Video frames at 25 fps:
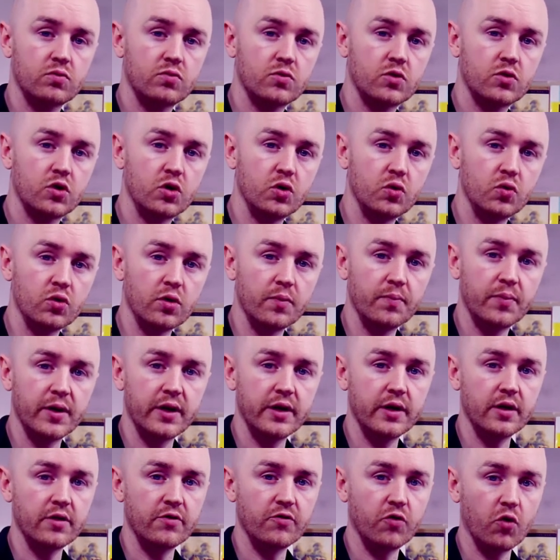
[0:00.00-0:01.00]
two
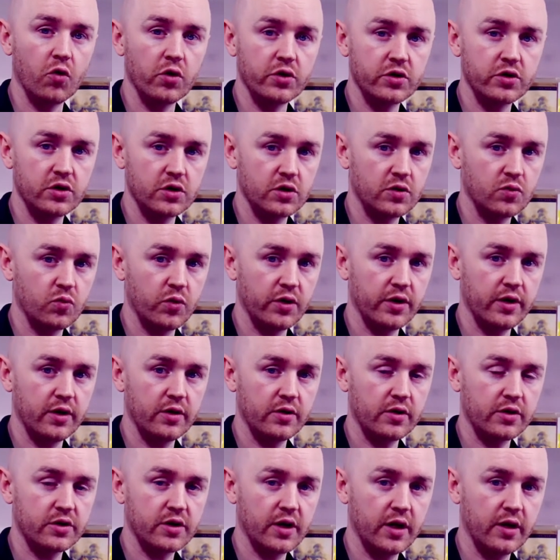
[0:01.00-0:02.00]
competing voices within
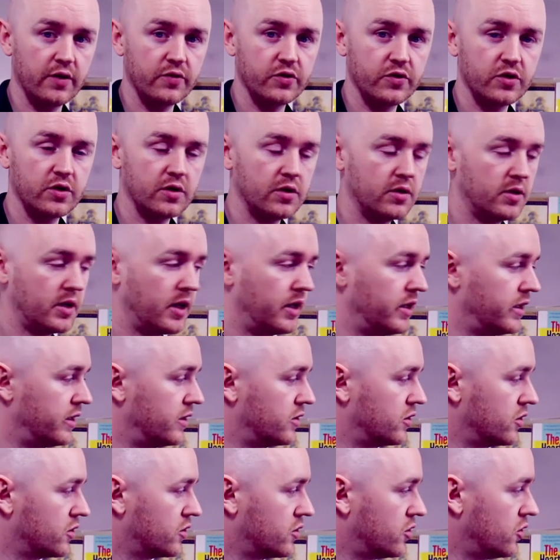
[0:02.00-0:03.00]
ourselves that
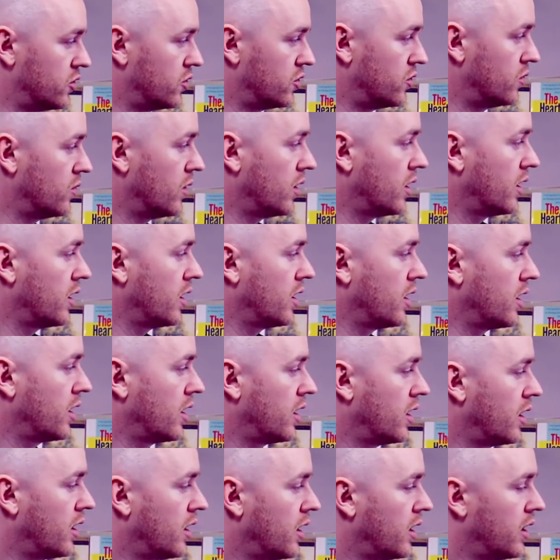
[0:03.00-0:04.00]
leads us to
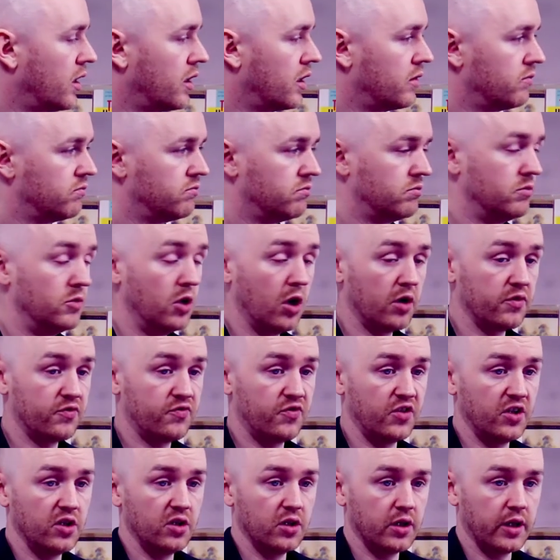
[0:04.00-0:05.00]
not
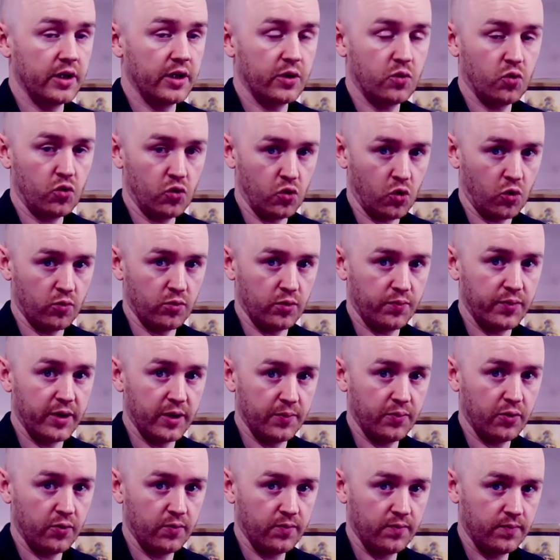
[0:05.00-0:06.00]
feeling like we're normal
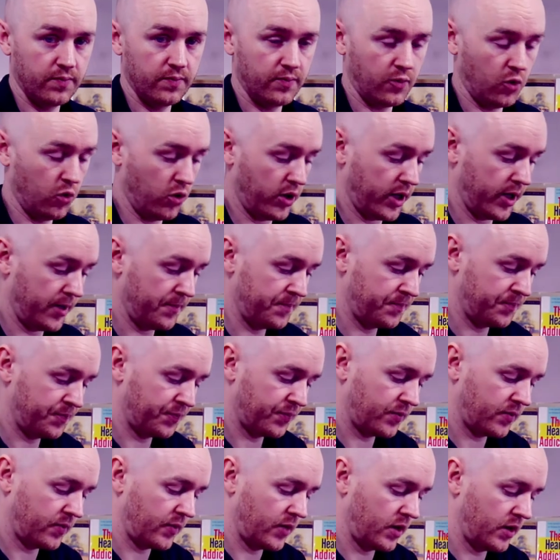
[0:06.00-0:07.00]
people, okay?
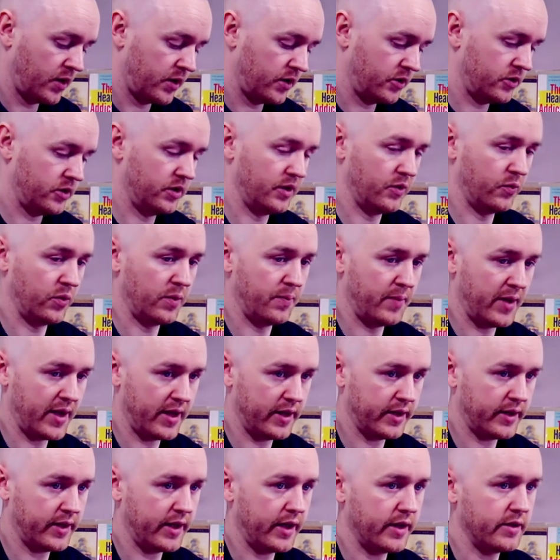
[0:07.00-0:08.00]
And then we
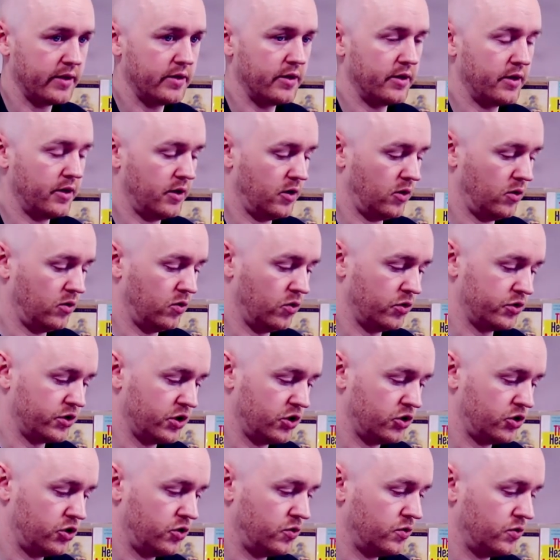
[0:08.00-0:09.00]
medicate it and all those
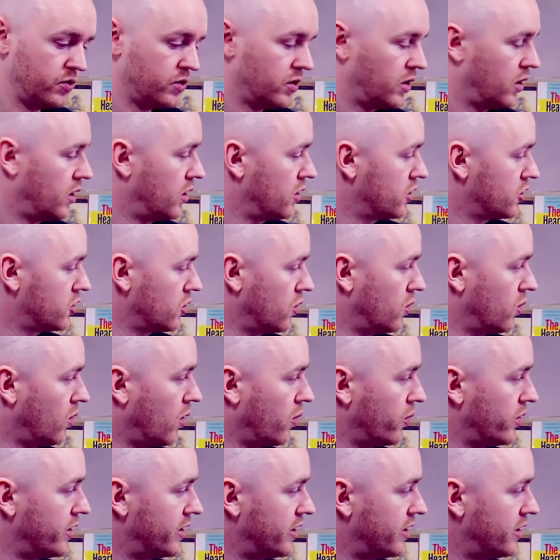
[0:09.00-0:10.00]
issues. So
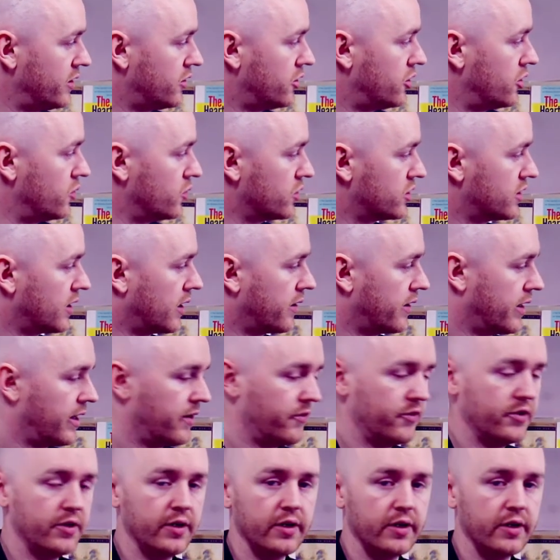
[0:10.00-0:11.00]
what we need to do is start having